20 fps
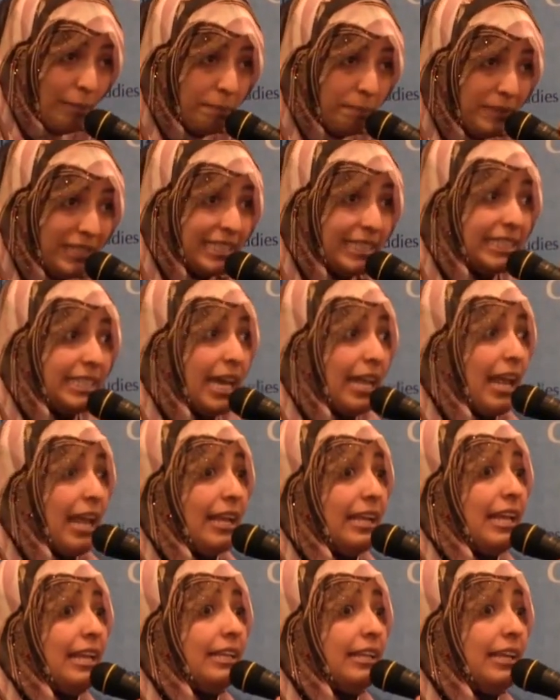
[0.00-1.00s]
the
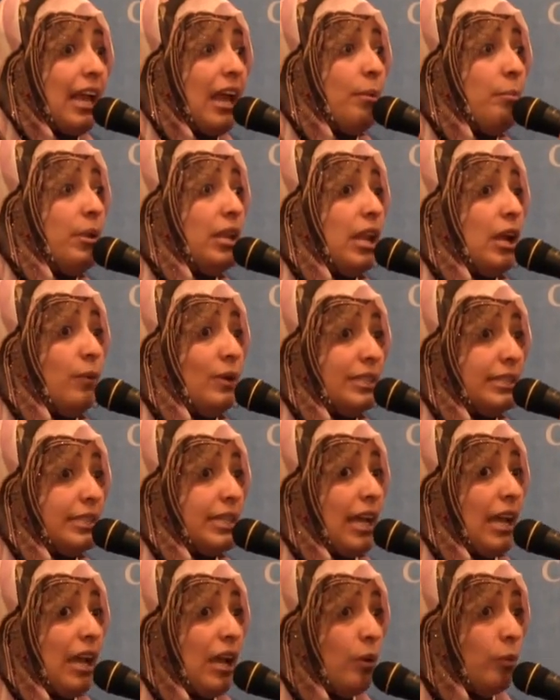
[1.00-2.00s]
future, we
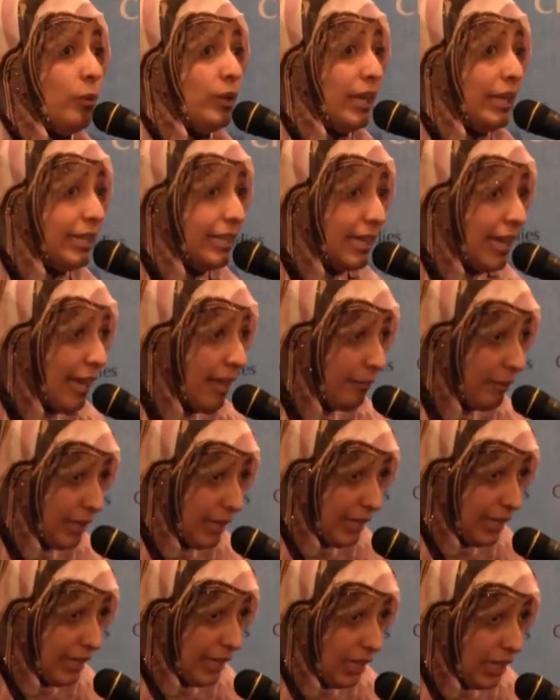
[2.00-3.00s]
want
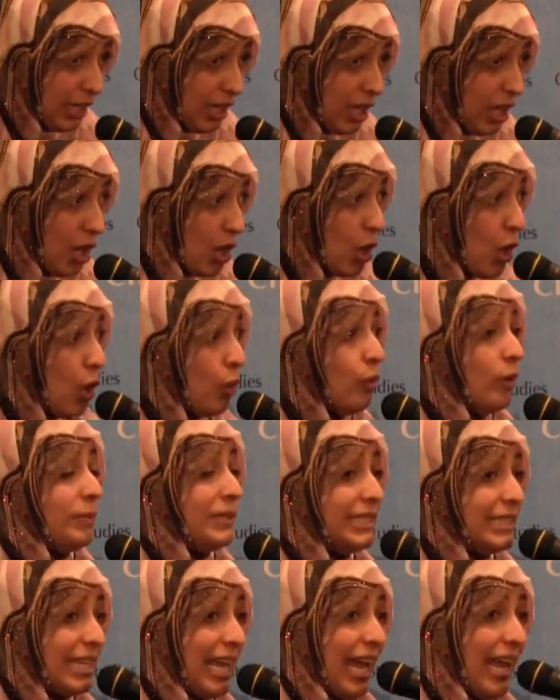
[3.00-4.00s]
full
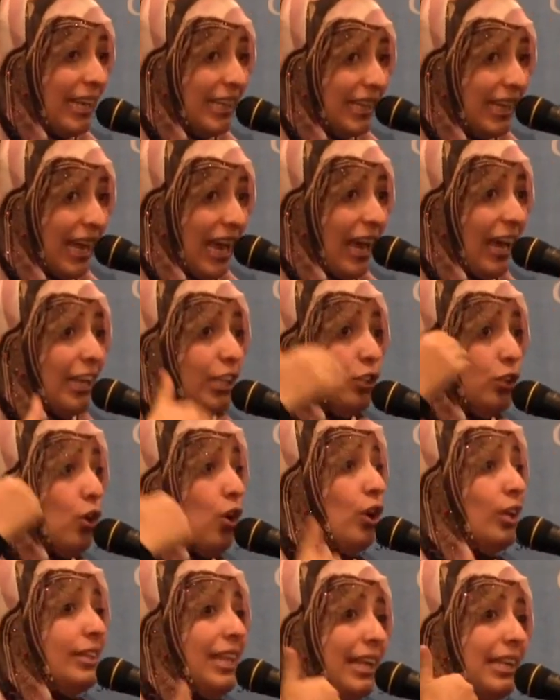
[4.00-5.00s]
participation.
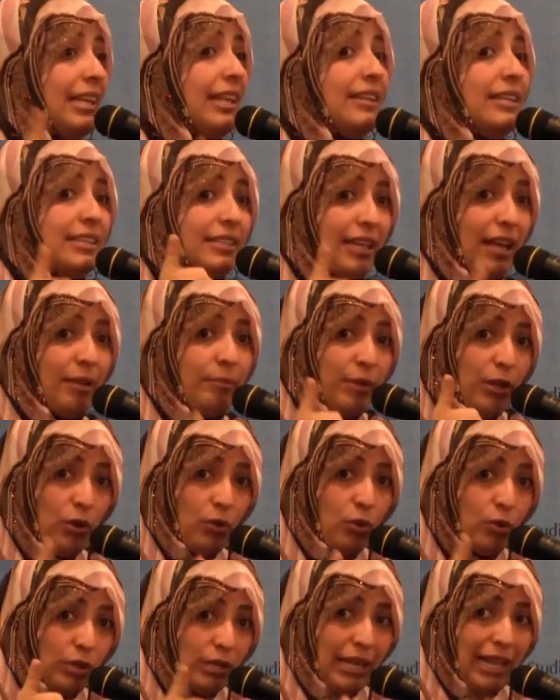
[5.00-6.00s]

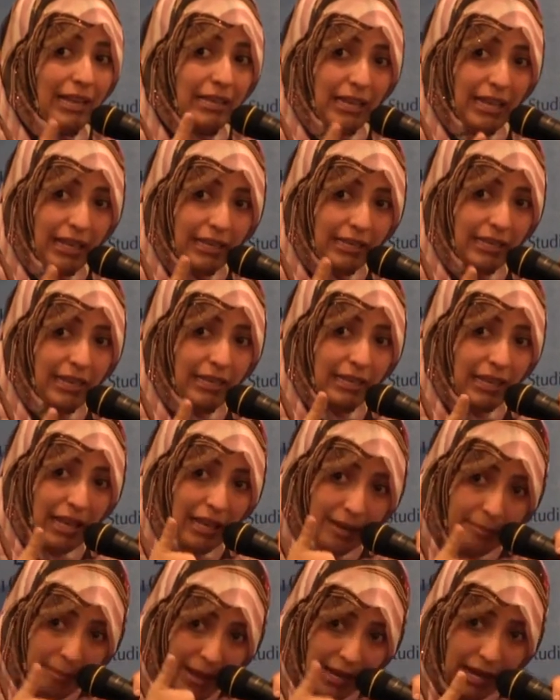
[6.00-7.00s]
And therefore, the
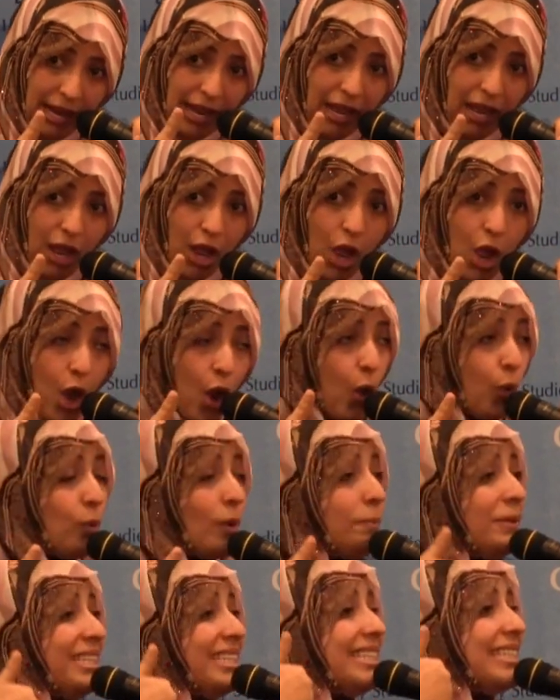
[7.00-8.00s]
effort
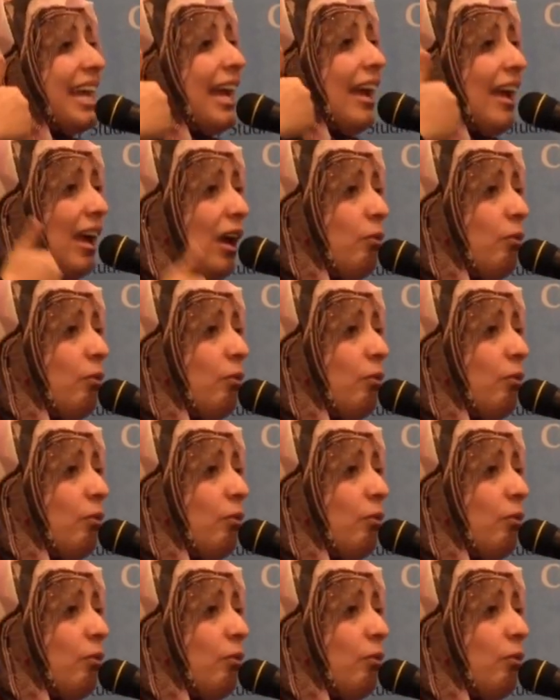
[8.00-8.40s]
of women